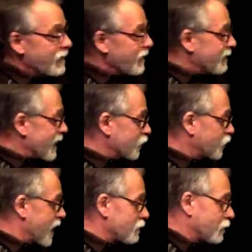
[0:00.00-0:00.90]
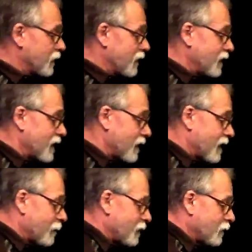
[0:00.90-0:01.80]
that's fine with me. And
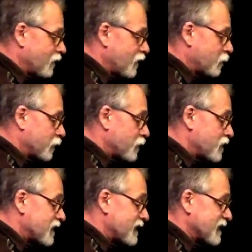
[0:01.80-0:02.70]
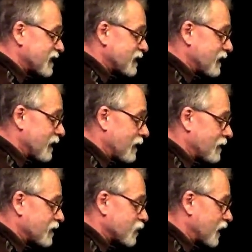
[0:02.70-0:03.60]
I'm going to use these blues in a
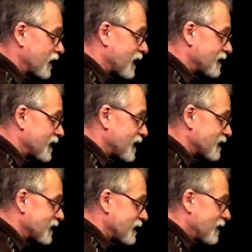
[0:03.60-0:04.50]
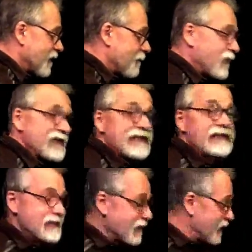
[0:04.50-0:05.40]
swing context. I'm
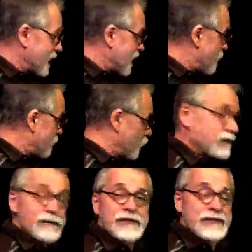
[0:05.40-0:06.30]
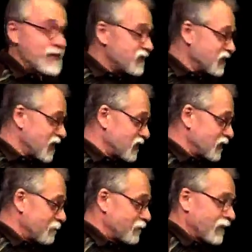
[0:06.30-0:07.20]
basically done now in terms of the
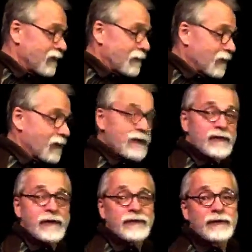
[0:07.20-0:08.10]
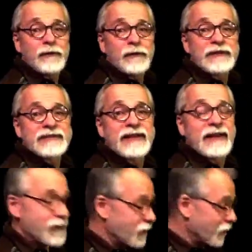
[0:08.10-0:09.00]
education, but I always love to do what
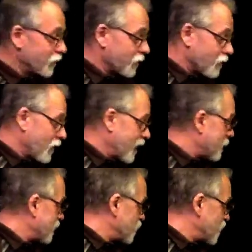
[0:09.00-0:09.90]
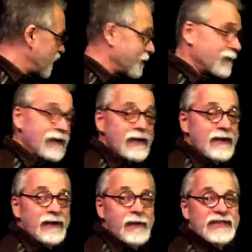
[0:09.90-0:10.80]
Diana calls ramming and jamming.
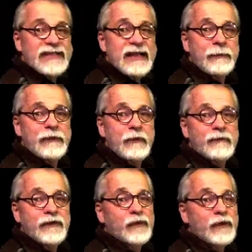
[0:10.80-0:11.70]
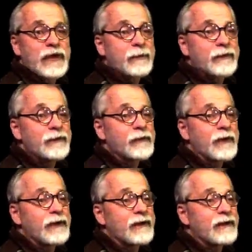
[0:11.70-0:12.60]
So I'll set up more of a swing blues.
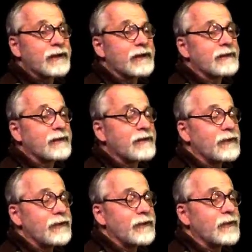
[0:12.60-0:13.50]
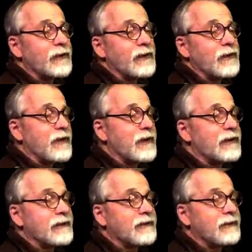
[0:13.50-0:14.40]
1, 2,
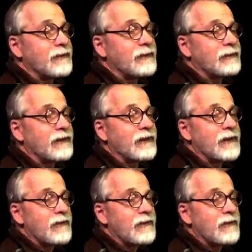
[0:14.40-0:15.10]
1, 2, 3, 4.